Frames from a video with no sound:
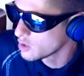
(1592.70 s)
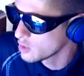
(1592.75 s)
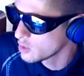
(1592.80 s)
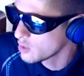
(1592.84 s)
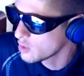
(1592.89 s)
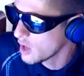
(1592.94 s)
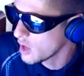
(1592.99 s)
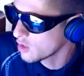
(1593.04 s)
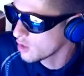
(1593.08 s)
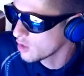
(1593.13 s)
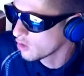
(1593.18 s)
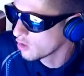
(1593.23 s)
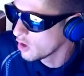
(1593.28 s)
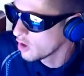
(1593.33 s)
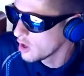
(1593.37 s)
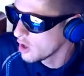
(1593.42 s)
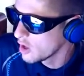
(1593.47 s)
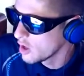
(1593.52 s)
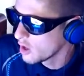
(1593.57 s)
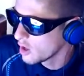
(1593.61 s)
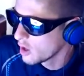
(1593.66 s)
that?
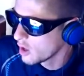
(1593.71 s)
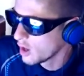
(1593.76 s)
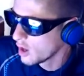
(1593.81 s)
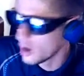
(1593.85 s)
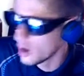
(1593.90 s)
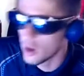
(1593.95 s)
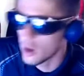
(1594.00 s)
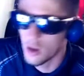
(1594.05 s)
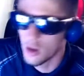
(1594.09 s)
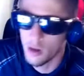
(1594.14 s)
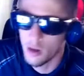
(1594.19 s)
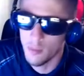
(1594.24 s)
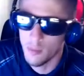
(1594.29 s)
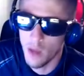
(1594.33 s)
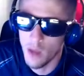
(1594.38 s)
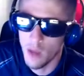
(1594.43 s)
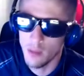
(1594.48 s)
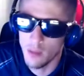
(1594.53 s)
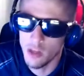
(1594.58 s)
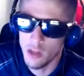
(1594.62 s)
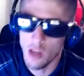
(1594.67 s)

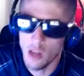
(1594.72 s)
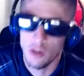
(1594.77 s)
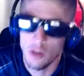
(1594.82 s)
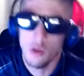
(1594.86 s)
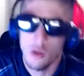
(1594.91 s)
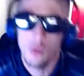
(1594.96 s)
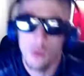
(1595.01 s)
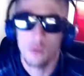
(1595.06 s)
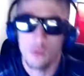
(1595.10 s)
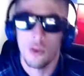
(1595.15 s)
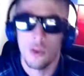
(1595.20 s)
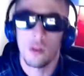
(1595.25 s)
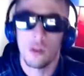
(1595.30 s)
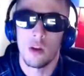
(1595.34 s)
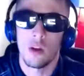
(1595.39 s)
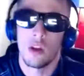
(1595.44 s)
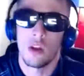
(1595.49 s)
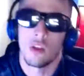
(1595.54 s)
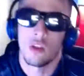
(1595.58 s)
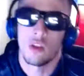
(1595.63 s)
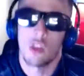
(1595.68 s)
I mean, I know there are
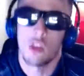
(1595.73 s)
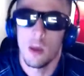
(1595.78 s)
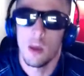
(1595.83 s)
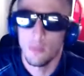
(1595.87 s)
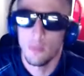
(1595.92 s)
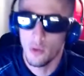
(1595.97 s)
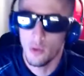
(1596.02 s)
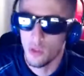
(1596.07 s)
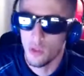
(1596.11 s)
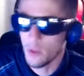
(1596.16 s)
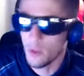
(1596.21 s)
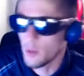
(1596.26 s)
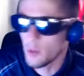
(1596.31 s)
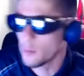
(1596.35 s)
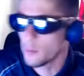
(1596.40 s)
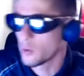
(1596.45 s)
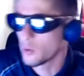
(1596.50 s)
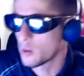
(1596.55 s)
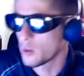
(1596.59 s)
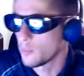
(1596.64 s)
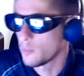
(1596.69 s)
examples that
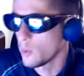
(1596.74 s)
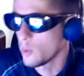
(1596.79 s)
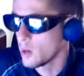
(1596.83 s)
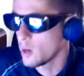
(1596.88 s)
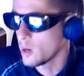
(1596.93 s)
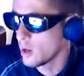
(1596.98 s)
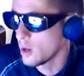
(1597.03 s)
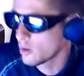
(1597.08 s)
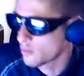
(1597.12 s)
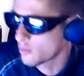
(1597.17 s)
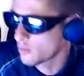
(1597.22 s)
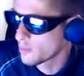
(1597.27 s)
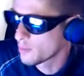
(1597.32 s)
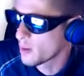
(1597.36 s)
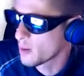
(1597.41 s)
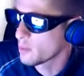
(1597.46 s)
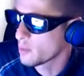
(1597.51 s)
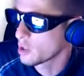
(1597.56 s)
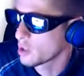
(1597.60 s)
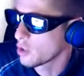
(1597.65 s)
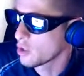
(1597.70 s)
people could point out of
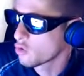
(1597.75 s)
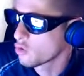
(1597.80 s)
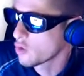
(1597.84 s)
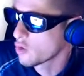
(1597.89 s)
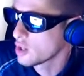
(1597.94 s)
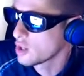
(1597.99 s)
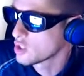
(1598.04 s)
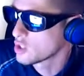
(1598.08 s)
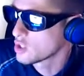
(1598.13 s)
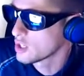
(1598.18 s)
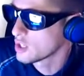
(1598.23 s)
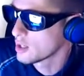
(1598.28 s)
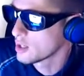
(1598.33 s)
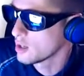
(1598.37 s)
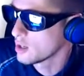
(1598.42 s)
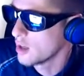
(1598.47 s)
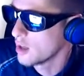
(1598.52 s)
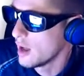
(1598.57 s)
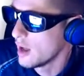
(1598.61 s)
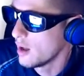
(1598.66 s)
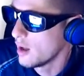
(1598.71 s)
Republicans trying to
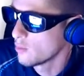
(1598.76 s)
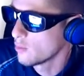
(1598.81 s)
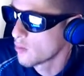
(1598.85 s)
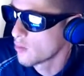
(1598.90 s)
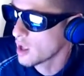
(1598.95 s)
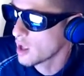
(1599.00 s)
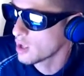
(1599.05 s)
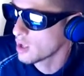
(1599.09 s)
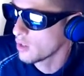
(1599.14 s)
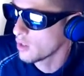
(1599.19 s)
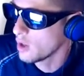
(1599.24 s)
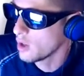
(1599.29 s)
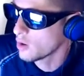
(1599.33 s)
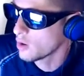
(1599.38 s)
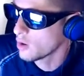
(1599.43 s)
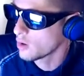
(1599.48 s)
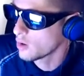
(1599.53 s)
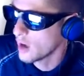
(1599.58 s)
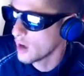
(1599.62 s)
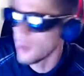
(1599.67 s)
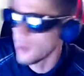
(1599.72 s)
regulate
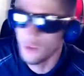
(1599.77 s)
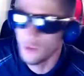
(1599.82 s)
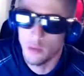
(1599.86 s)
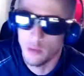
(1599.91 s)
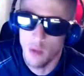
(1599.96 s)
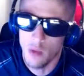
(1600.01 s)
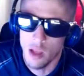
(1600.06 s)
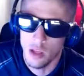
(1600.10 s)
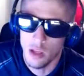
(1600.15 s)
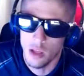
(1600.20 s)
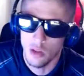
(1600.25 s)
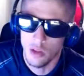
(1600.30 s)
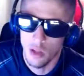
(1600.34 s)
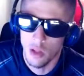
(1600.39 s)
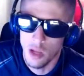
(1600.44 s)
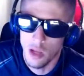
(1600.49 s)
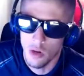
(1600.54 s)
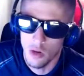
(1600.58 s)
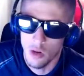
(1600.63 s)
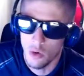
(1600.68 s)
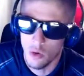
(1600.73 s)
or heavily
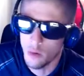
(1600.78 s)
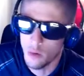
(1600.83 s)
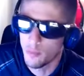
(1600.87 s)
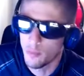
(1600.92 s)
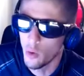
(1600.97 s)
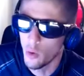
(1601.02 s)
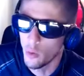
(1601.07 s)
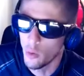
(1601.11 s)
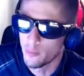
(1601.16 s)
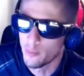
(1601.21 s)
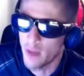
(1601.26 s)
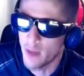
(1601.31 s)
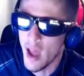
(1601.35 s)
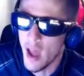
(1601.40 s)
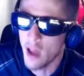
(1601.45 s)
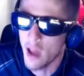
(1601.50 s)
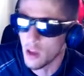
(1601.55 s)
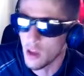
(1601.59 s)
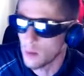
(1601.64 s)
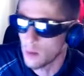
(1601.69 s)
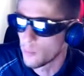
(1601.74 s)
regulate or pull
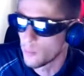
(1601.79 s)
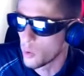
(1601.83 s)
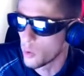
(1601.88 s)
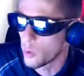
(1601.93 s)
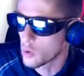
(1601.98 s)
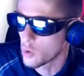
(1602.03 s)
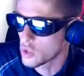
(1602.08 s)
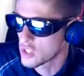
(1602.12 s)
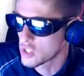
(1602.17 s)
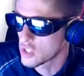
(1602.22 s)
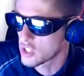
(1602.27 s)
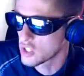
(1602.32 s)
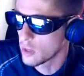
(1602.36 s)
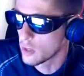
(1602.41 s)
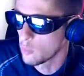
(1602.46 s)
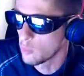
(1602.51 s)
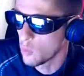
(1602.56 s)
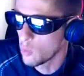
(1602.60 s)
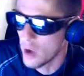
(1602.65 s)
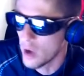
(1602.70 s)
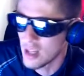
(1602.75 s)
back abortion
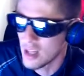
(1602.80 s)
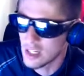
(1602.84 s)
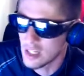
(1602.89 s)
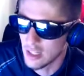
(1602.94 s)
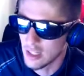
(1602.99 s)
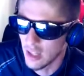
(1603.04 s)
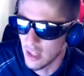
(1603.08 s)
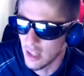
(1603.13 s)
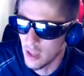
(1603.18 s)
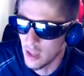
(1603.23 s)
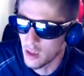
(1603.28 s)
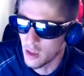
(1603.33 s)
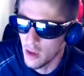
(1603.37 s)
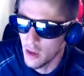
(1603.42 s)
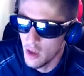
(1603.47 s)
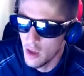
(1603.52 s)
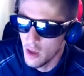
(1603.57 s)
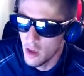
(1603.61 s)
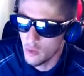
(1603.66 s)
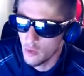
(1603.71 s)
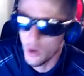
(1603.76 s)
somewhat, like
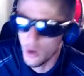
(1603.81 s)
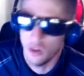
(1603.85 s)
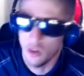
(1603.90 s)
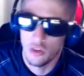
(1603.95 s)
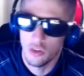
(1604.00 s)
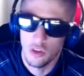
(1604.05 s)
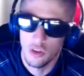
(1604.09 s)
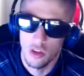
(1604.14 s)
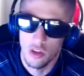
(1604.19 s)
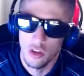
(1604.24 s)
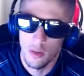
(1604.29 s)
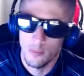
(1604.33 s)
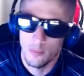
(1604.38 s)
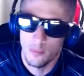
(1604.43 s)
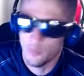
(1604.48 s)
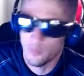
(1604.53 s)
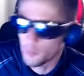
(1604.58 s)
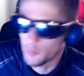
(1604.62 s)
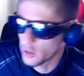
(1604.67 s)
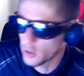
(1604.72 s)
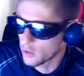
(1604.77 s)
trying to
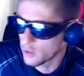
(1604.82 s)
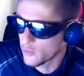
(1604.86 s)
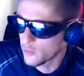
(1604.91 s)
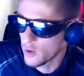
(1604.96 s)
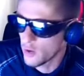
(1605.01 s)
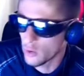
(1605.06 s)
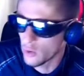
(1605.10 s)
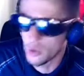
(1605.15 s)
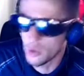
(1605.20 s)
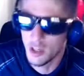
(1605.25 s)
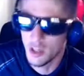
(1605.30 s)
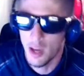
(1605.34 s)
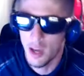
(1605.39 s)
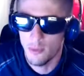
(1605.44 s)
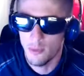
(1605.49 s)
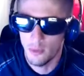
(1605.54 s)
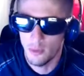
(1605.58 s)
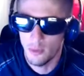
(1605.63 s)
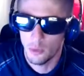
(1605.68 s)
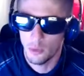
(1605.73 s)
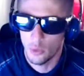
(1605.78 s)
put the federal cap
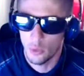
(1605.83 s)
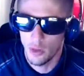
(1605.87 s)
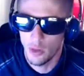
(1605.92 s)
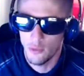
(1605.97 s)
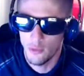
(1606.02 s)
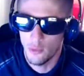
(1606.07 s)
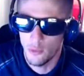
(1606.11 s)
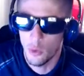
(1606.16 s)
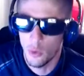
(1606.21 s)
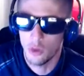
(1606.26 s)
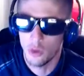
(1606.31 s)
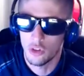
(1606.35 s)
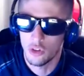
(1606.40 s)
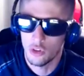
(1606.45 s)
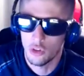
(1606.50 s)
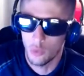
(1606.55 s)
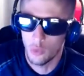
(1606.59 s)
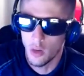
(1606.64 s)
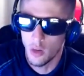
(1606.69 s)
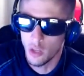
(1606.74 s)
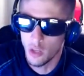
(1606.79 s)
from 24 to
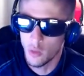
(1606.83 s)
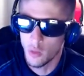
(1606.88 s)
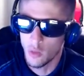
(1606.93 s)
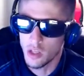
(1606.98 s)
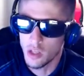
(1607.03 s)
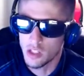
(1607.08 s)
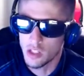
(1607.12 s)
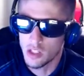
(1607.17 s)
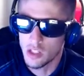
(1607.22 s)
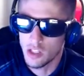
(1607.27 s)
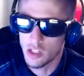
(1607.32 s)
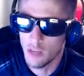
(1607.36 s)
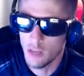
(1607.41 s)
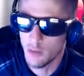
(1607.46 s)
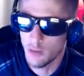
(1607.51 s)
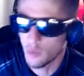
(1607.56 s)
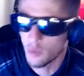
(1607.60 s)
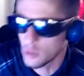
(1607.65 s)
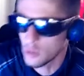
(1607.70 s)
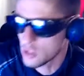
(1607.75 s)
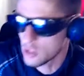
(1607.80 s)
20 weeks instead.
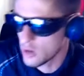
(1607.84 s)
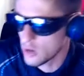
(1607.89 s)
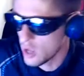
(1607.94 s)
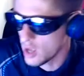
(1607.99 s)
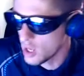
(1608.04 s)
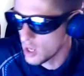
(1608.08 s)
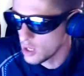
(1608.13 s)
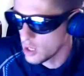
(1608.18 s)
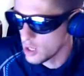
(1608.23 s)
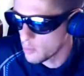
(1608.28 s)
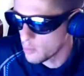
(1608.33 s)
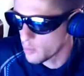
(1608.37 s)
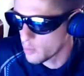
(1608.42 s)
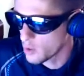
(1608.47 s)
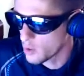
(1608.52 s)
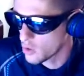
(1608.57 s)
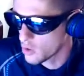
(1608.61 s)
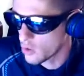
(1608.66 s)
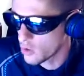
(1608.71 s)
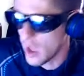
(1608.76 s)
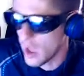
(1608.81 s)
But was there any
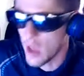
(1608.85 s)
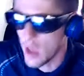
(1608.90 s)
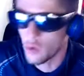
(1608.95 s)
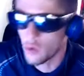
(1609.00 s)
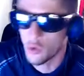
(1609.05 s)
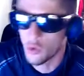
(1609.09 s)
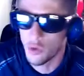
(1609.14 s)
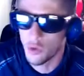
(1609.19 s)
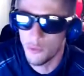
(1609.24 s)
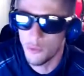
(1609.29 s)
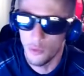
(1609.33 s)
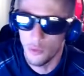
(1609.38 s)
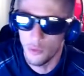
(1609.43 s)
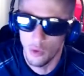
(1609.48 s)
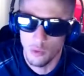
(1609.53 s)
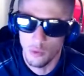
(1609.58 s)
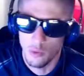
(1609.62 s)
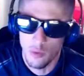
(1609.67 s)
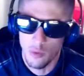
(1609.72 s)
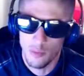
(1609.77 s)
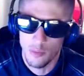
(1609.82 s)
push to actually fully
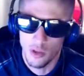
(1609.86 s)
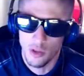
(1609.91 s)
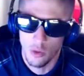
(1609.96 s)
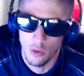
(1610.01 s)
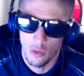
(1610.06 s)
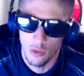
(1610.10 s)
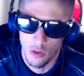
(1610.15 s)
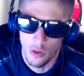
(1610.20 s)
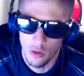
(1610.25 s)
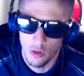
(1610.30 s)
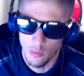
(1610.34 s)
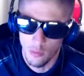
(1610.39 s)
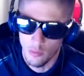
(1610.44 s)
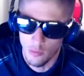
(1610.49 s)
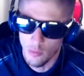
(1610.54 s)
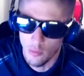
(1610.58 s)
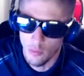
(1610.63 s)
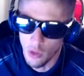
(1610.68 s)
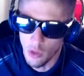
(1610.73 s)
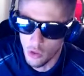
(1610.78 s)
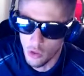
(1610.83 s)
repeal the
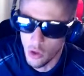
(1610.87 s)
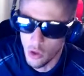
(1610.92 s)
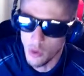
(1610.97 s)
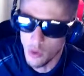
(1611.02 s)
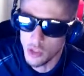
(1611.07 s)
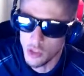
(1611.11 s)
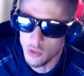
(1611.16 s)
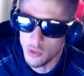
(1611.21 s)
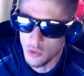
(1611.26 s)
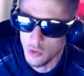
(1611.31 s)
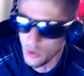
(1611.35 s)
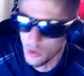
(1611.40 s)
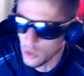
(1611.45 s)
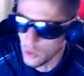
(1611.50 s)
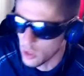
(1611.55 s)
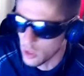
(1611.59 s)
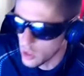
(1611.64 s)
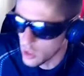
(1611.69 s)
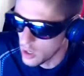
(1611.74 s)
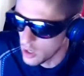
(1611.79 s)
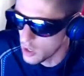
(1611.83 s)
SCOTUS ruling,
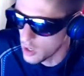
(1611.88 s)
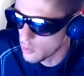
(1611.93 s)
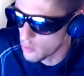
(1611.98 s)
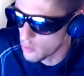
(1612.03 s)
Roe